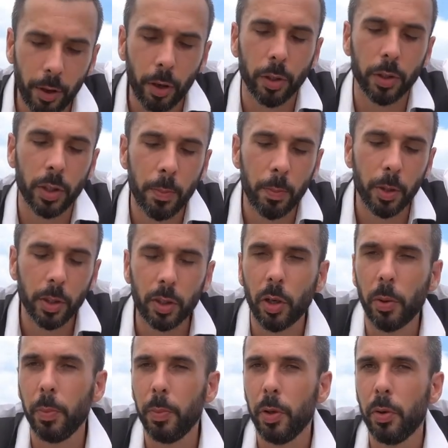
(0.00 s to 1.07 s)
the Moscow
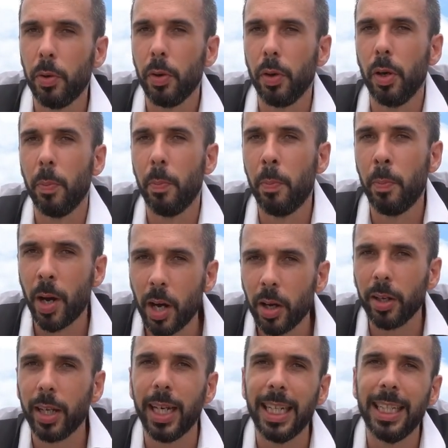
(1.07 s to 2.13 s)
Mule
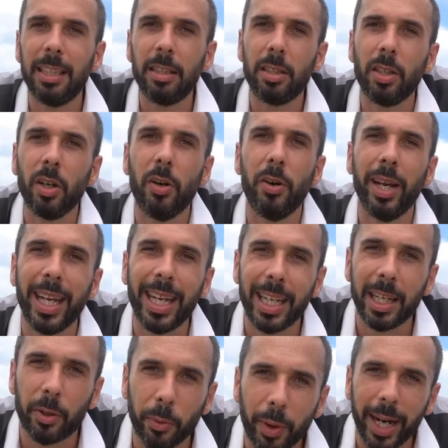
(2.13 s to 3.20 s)
mug is so
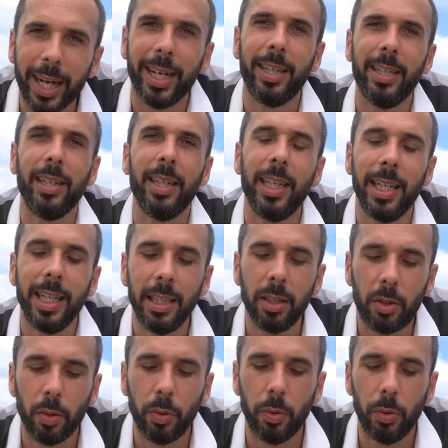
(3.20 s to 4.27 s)
ingrained
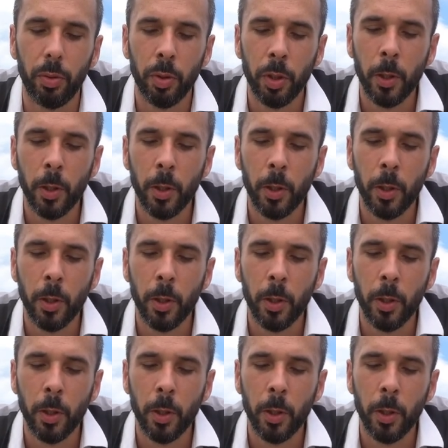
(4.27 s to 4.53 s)
into